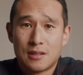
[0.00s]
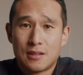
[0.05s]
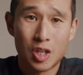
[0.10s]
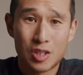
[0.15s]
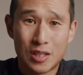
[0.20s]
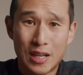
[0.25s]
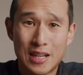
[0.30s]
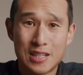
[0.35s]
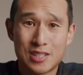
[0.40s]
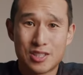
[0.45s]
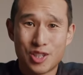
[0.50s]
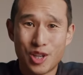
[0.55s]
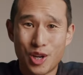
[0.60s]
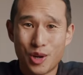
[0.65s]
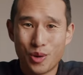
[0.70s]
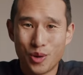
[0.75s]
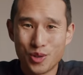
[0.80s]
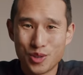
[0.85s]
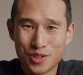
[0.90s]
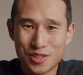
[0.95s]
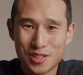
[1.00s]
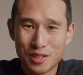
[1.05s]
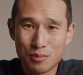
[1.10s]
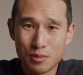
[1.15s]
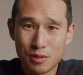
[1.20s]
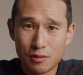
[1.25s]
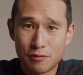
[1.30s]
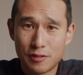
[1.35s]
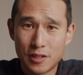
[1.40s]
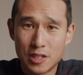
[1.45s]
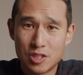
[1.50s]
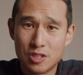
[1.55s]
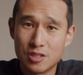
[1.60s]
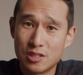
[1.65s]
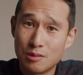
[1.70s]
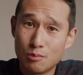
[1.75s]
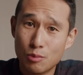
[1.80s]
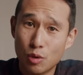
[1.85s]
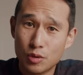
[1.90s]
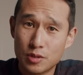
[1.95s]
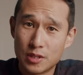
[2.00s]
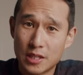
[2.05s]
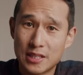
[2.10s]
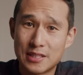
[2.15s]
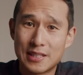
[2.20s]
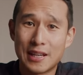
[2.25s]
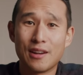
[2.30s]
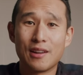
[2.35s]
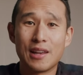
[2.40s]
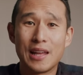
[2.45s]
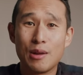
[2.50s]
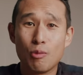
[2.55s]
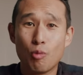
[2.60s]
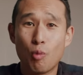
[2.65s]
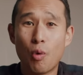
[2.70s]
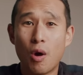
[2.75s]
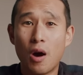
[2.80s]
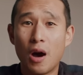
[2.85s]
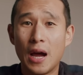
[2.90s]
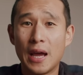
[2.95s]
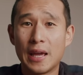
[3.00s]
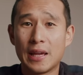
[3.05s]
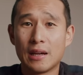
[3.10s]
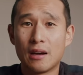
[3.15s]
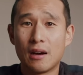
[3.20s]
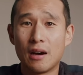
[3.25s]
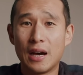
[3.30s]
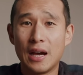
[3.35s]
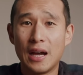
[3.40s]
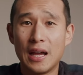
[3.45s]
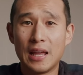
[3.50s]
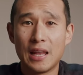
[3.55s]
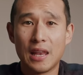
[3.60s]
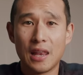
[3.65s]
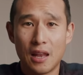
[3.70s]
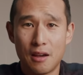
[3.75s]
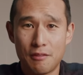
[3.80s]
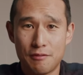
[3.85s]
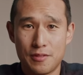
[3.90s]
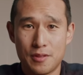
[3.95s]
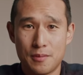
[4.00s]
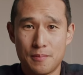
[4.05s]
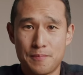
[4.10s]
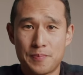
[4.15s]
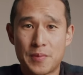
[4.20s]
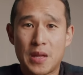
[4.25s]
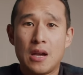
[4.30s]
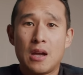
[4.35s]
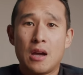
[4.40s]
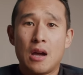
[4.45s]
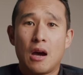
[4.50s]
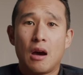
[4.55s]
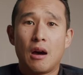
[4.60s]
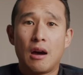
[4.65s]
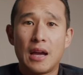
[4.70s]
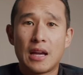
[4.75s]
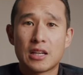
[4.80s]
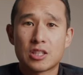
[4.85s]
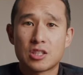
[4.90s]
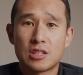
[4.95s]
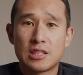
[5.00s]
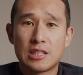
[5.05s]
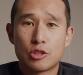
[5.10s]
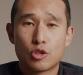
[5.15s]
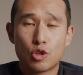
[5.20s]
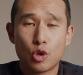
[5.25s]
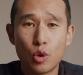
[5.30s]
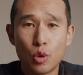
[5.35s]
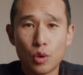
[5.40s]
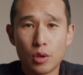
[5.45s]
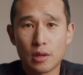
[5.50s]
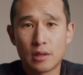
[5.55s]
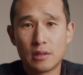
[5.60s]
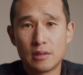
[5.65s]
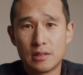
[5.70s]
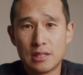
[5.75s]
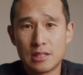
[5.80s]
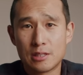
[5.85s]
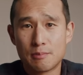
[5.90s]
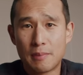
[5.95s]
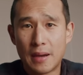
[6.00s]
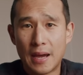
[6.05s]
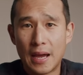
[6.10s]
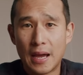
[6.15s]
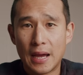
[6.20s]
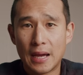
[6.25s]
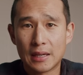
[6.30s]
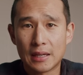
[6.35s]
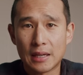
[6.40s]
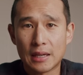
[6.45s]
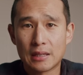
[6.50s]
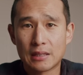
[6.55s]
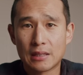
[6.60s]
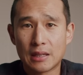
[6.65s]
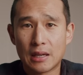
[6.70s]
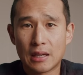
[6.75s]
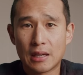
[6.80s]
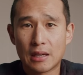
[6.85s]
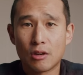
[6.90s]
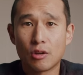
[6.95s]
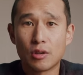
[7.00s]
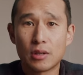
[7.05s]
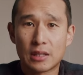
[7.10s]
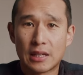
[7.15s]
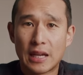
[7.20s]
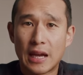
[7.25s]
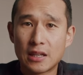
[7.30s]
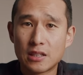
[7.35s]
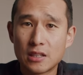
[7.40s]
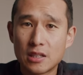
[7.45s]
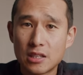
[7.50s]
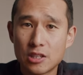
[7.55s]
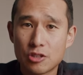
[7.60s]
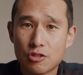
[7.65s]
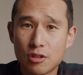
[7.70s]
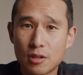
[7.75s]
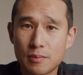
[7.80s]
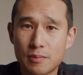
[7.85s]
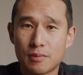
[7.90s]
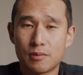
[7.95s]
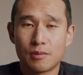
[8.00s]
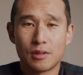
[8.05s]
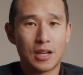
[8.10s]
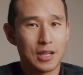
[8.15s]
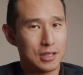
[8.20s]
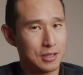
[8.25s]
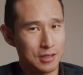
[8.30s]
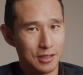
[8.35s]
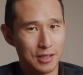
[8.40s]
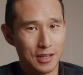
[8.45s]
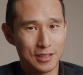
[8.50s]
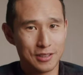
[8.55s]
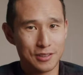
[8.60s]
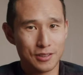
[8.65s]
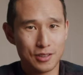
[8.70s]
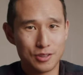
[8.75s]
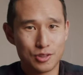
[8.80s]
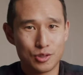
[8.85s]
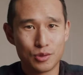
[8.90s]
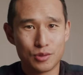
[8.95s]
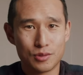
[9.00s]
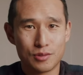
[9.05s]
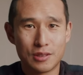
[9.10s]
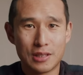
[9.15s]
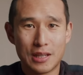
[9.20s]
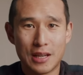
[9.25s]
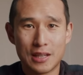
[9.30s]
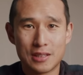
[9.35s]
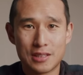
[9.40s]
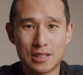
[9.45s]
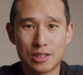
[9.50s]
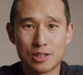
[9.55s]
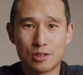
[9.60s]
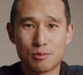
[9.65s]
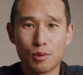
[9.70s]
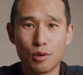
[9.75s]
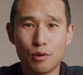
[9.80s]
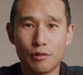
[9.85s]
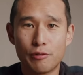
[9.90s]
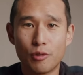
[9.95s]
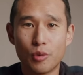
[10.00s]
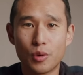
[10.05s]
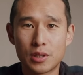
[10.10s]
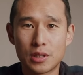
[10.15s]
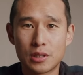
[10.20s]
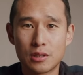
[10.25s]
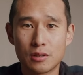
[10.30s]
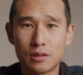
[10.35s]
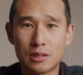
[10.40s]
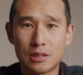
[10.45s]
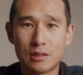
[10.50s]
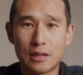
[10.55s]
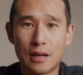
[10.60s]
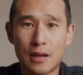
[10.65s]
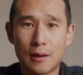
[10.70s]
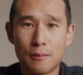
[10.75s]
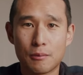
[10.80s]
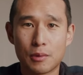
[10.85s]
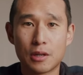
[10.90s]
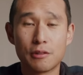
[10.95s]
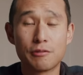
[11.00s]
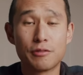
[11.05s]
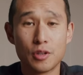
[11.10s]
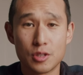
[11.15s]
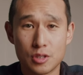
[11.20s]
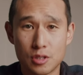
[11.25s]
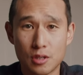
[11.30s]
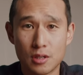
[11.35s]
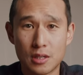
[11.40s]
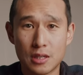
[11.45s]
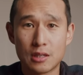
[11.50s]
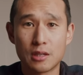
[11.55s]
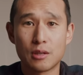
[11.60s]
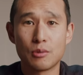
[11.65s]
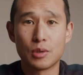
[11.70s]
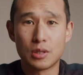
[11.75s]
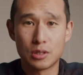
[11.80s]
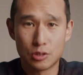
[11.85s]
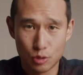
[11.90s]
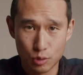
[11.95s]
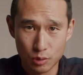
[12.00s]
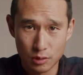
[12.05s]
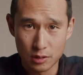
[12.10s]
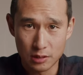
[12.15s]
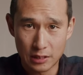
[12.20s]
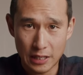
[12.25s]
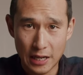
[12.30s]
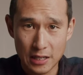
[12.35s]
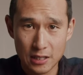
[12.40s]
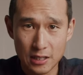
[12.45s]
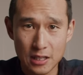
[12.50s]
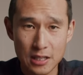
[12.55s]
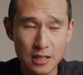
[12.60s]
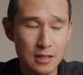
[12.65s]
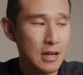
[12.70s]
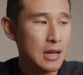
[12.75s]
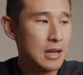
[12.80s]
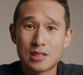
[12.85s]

Okay, so onto some of the features in more detail and why I love them. I actually took this bag uh, on a canyoning trip, like like I took uh, the Explore 40 on uh, when I first got it. I went took it canyoning.